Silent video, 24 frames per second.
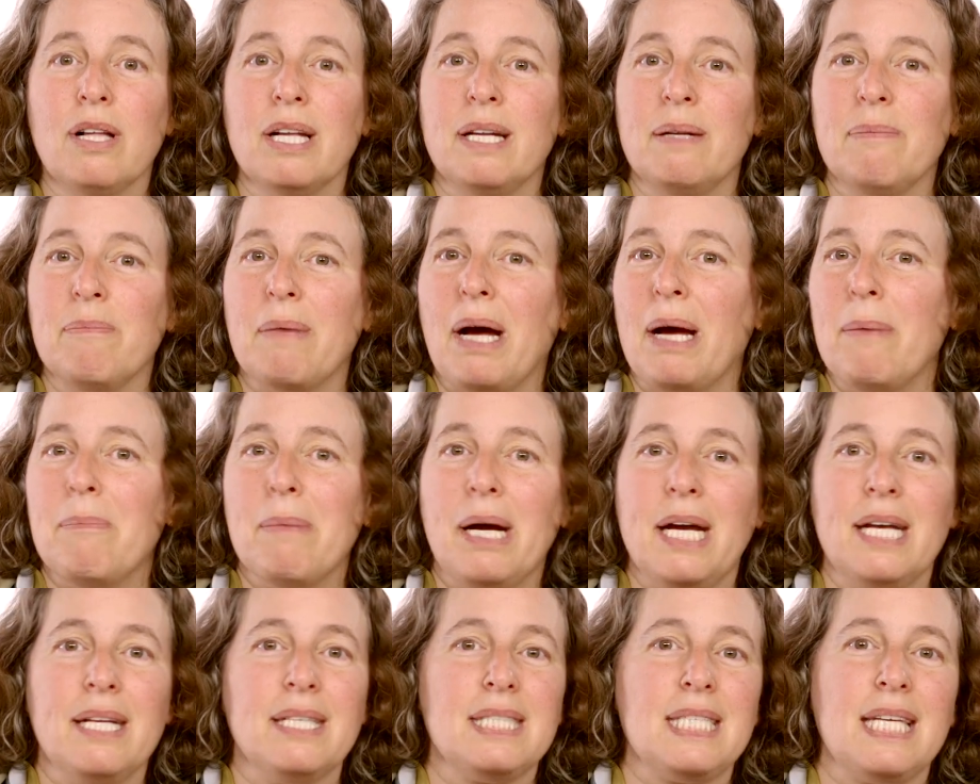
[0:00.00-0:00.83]
and I
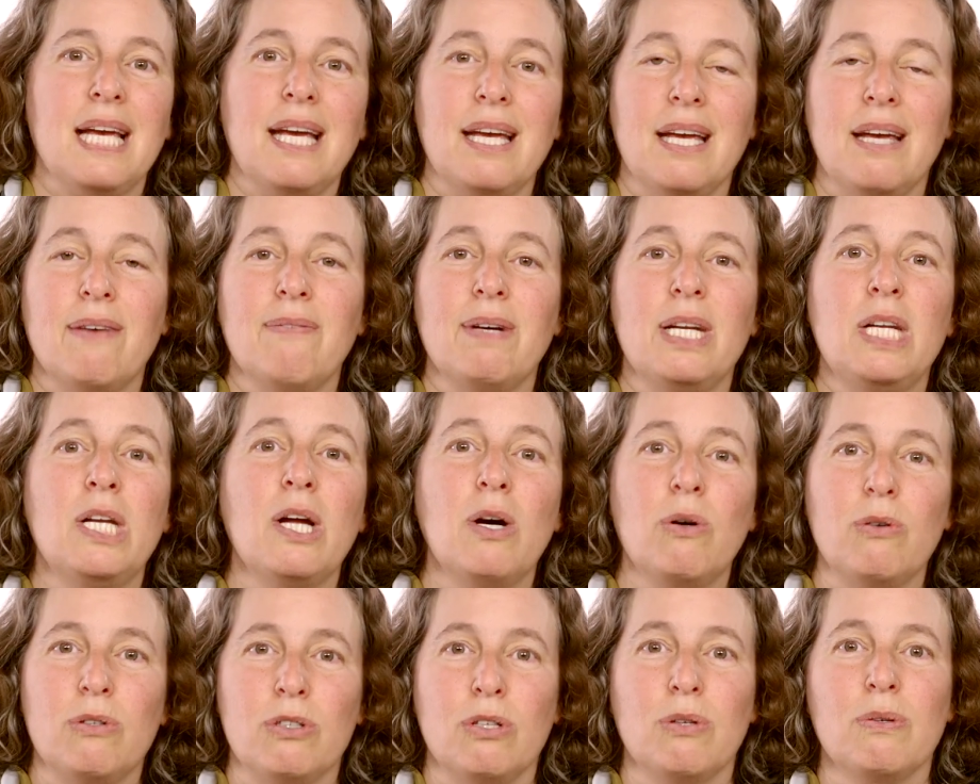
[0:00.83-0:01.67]
might say, give a
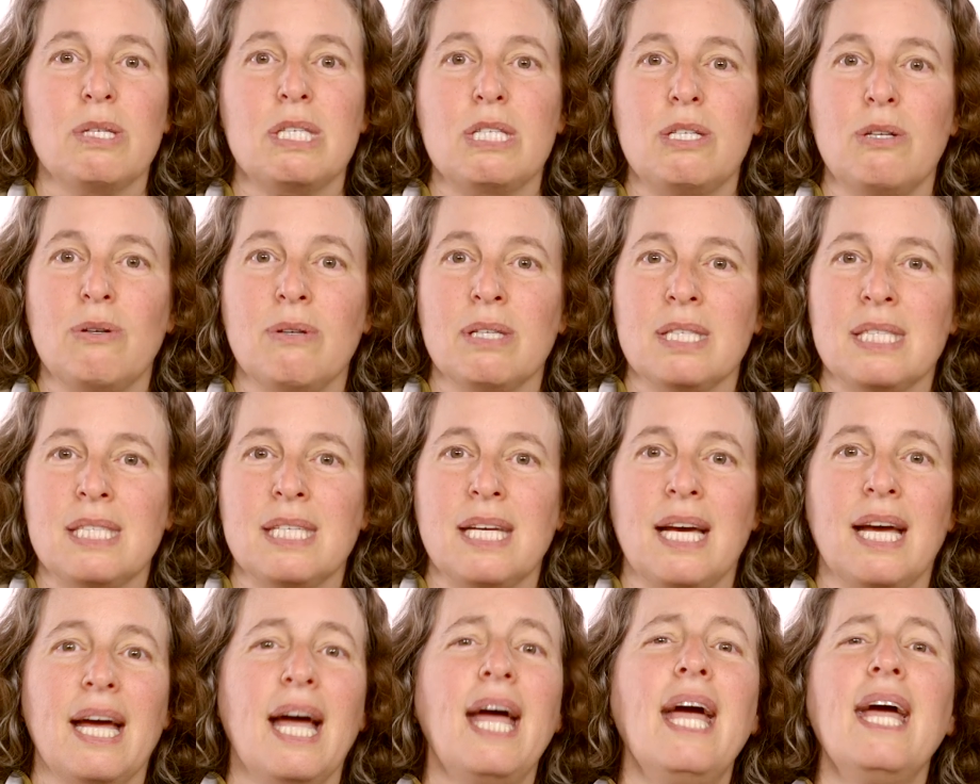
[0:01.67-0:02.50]
note to a student, say,